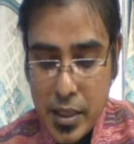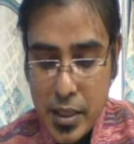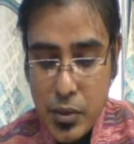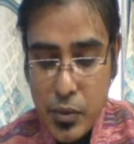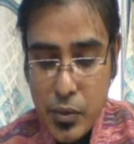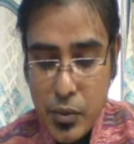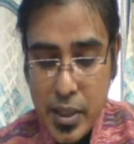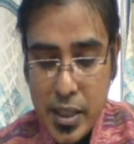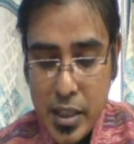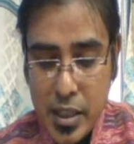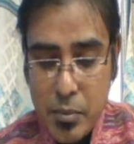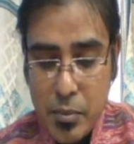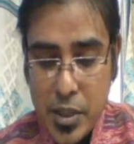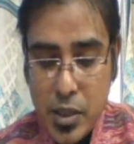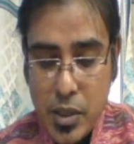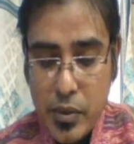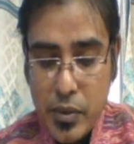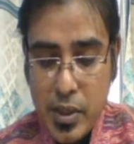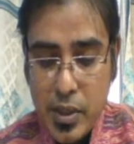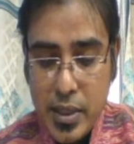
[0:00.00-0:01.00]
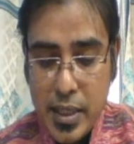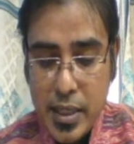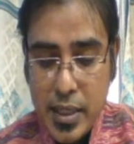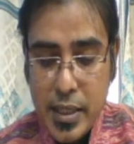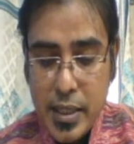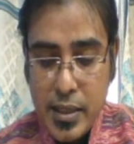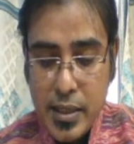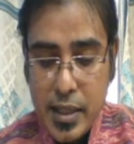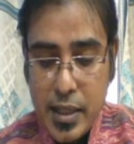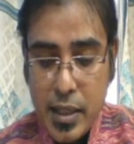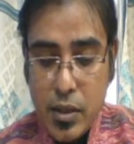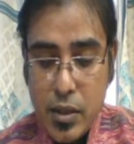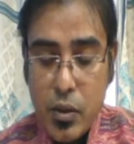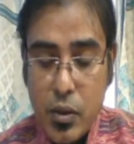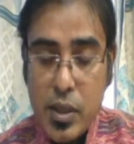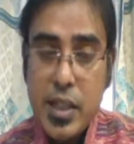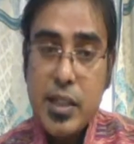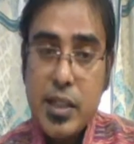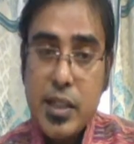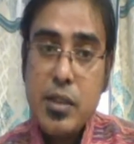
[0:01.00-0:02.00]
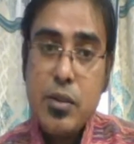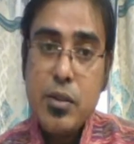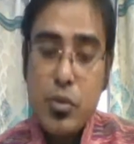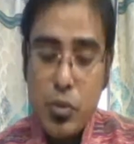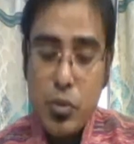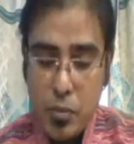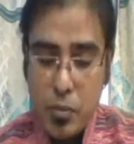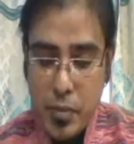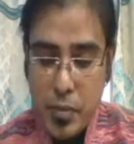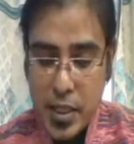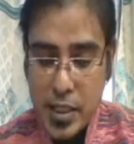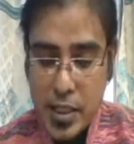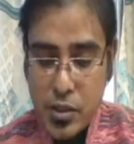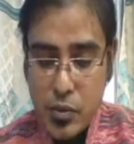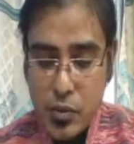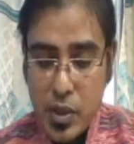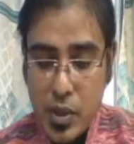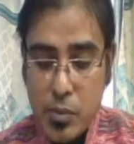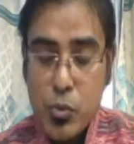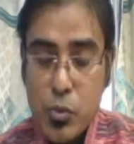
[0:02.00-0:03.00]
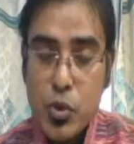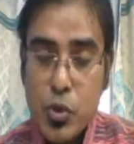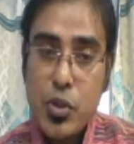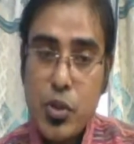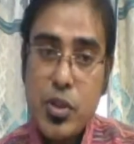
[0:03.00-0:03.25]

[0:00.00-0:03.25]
relate between reality and knowledge through virtual mode